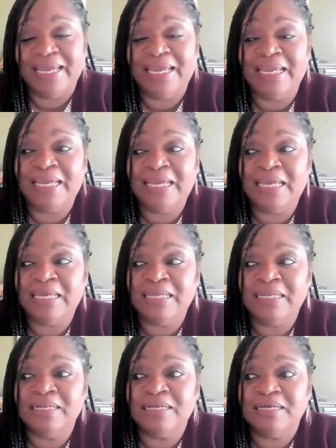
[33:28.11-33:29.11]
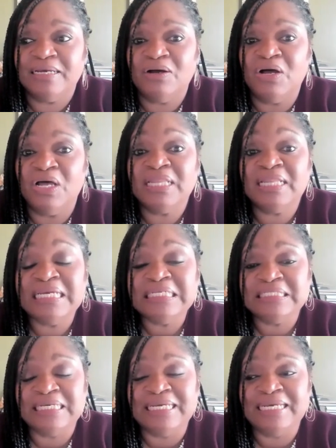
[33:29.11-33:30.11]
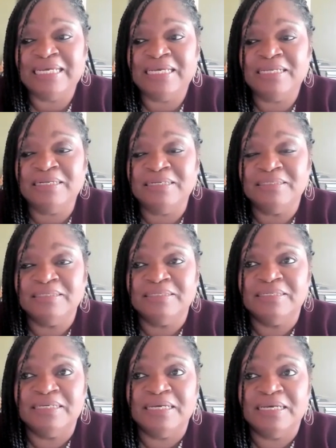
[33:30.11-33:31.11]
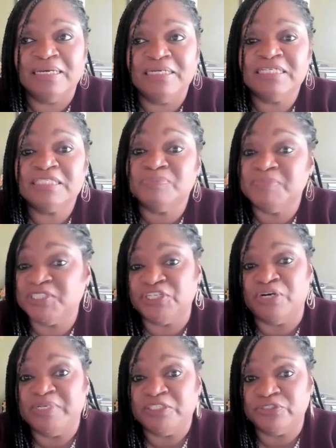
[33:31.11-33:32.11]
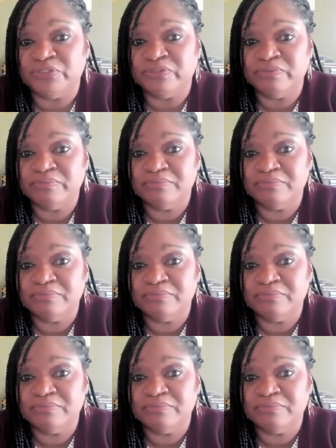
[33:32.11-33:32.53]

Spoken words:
and on LinkedIn, it's Michelle Mitchell.